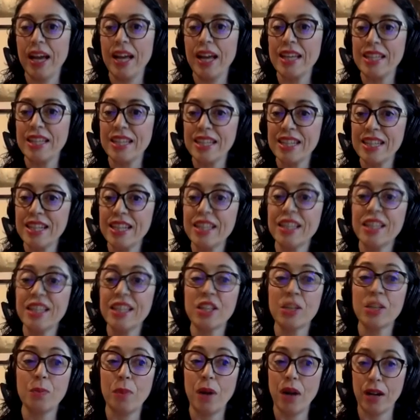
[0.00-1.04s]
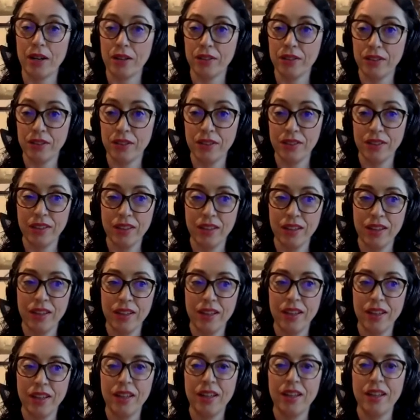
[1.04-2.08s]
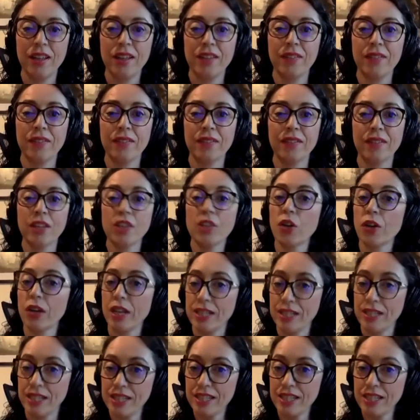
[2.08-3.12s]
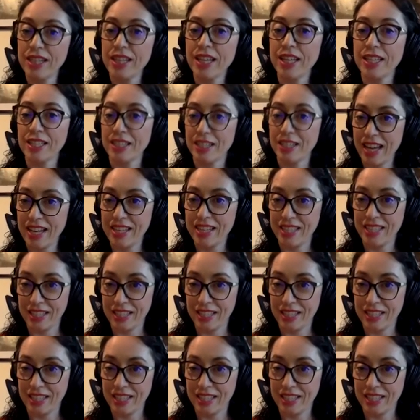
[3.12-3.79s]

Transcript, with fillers: A Sicily that is smart. Sorry, a Sicily, a sly